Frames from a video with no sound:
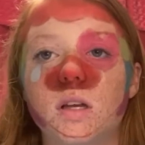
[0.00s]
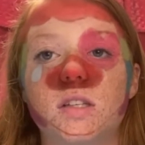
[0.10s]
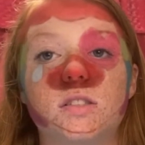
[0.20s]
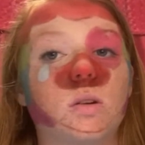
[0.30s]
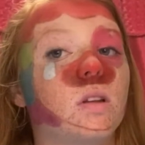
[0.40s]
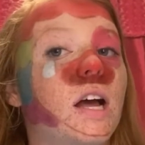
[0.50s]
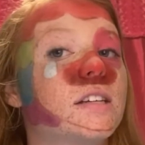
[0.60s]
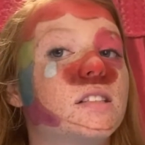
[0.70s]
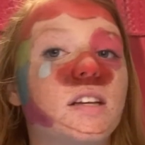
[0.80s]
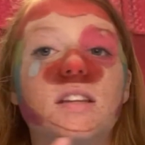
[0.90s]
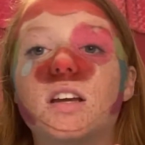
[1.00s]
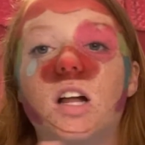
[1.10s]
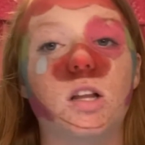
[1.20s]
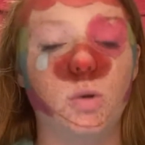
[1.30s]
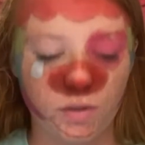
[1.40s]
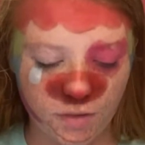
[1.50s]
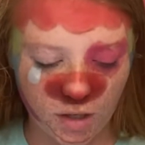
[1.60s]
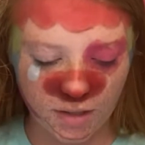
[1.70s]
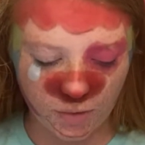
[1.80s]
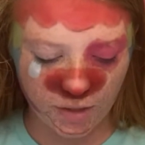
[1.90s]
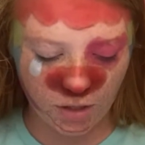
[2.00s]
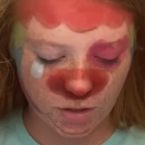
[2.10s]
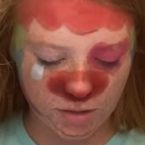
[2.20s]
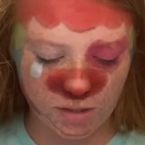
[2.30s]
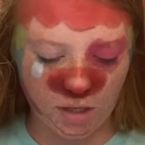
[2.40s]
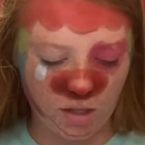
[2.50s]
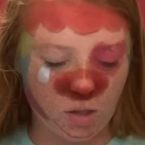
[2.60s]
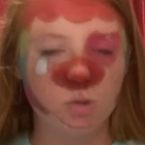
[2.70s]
So lastly, the color we've got down here is yellow,